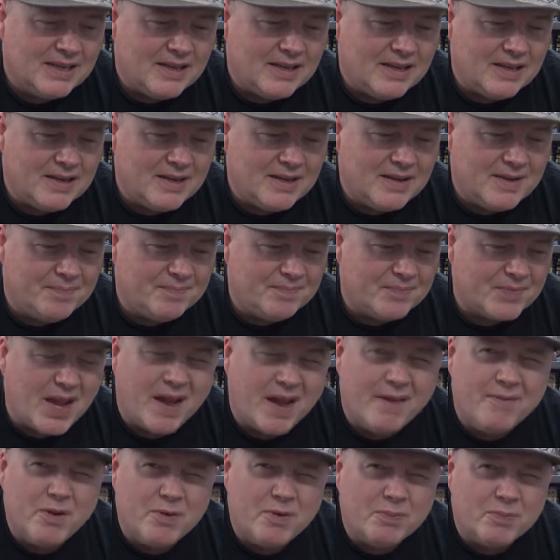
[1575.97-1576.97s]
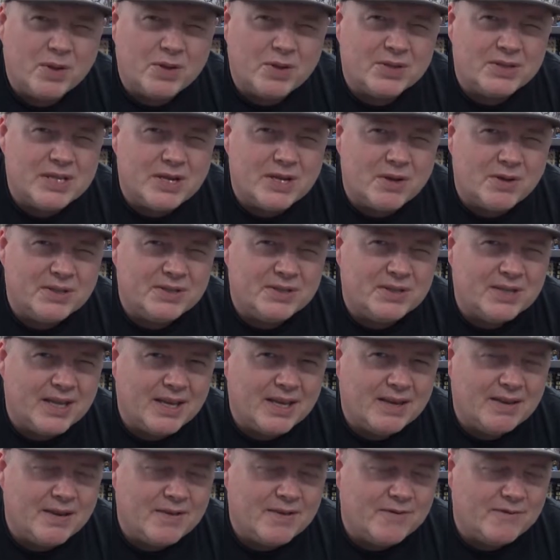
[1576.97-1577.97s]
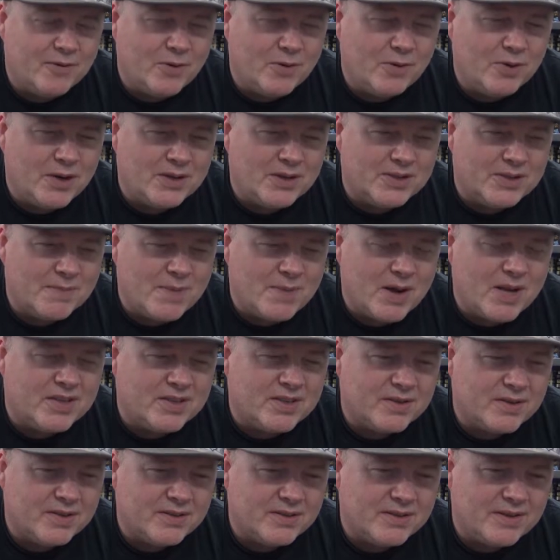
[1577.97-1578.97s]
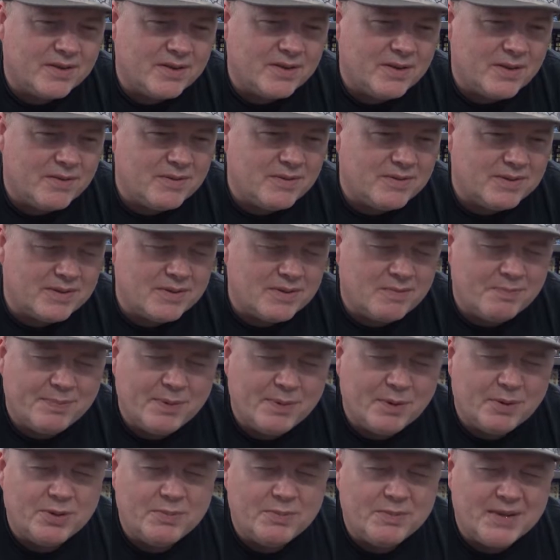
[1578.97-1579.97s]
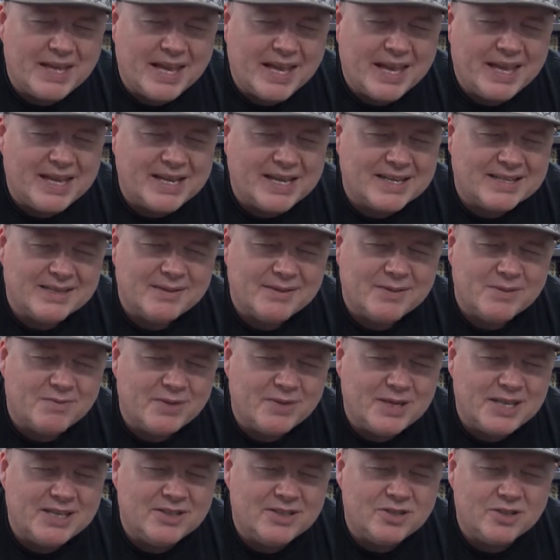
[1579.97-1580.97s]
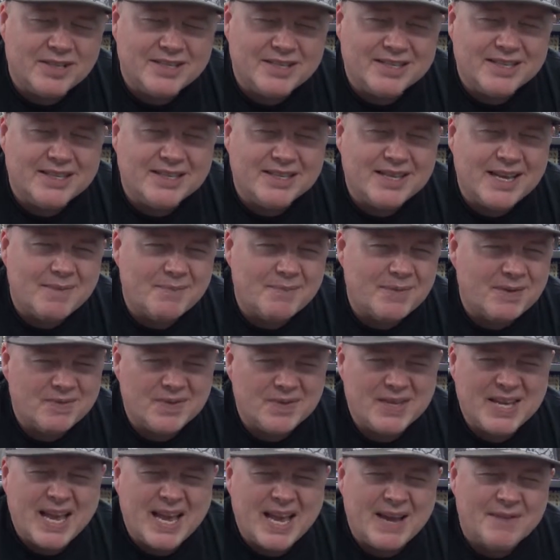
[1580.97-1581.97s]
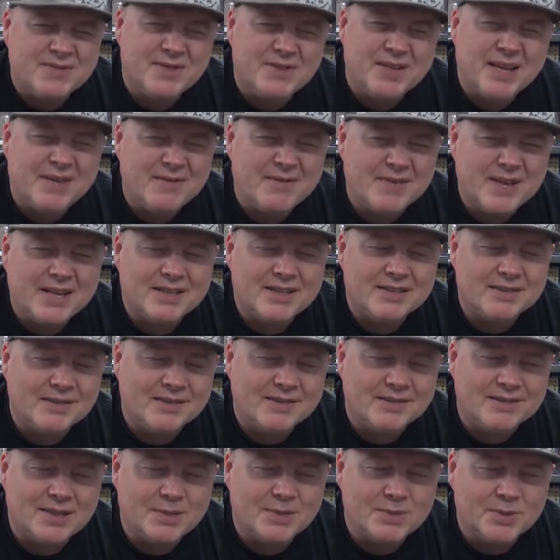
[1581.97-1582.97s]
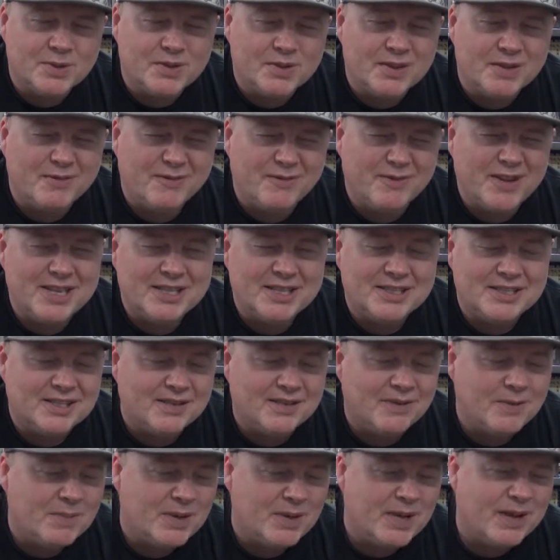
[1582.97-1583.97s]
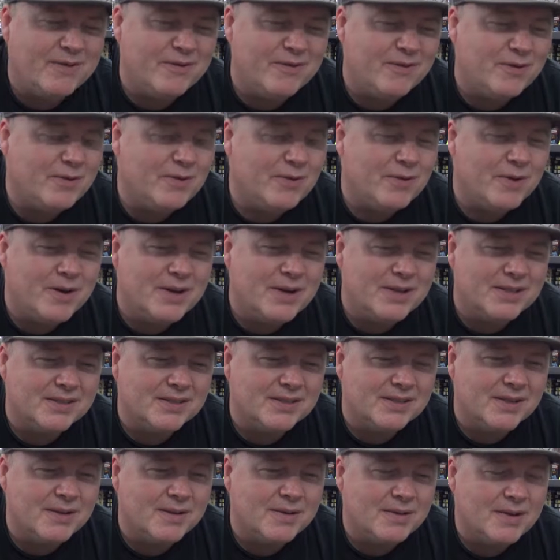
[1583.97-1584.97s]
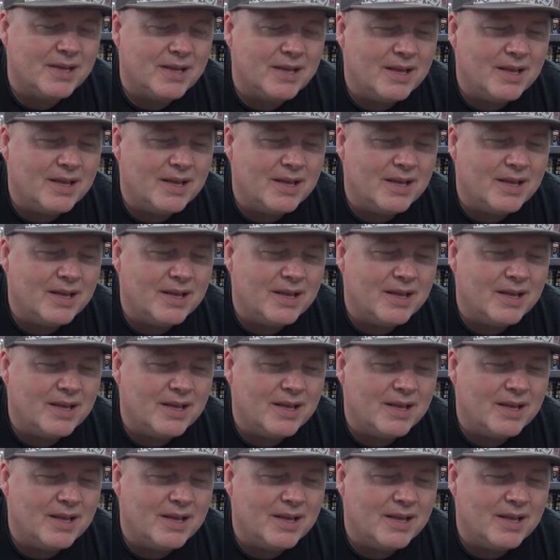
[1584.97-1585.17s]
I've not personally got into Fortnite so much, because I know there's a building mechanics. I'm not really interested in that, but you have to have that in terms of defence, so you play Fortnite, so